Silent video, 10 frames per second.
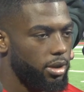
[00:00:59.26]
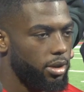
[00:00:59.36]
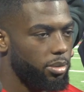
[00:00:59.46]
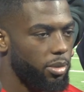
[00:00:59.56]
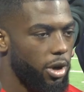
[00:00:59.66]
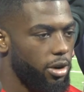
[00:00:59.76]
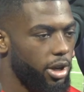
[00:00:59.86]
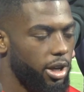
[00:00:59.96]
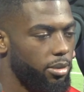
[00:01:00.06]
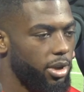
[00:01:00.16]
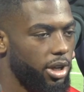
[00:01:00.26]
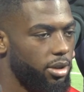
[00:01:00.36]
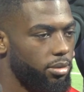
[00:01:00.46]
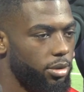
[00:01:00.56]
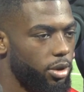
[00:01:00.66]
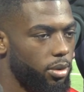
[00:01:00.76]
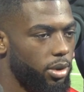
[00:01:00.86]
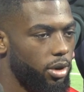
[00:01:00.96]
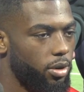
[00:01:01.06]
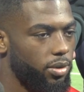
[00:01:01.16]
a ball game that you don't
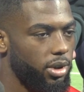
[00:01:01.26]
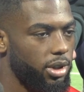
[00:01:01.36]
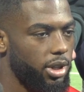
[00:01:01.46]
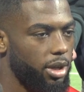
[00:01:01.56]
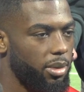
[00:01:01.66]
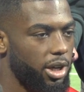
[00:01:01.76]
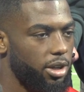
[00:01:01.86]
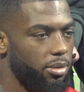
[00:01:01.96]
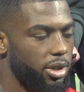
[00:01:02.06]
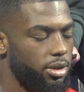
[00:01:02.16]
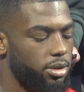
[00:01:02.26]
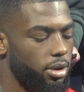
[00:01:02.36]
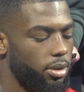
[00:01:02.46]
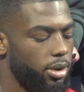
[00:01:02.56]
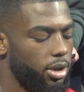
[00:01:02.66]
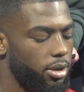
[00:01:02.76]
want to overlook that by any means. So